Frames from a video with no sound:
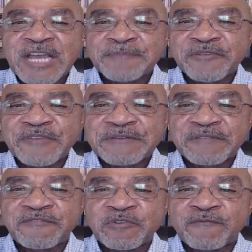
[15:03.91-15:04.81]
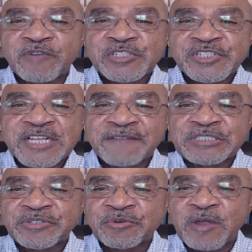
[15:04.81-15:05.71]
chapter 54, verse
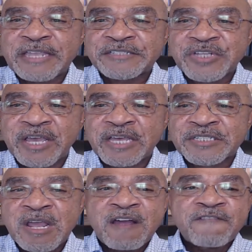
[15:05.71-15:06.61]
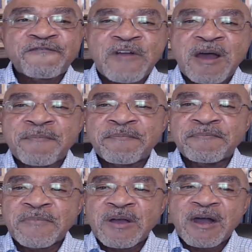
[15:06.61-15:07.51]
7 through 8 says,
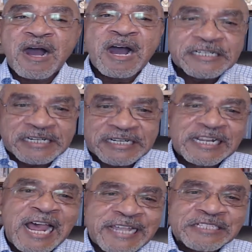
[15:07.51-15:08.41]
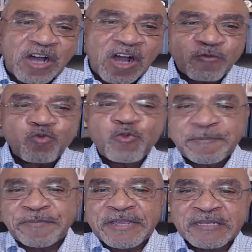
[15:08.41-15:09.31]
From a night of
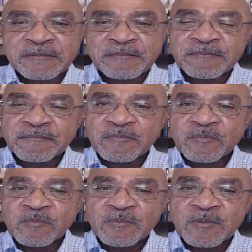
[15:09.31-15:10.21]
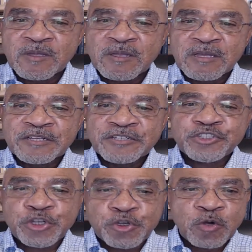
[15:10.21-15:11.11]
weeping
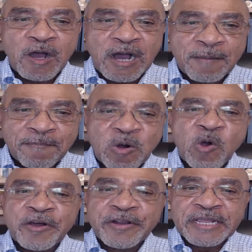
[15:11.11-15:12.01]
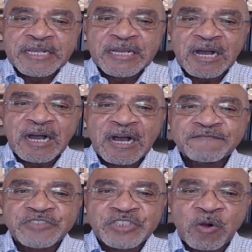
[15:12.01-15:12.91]
to a morning
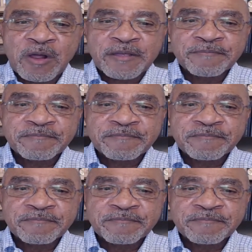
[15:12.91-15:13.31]
of joy.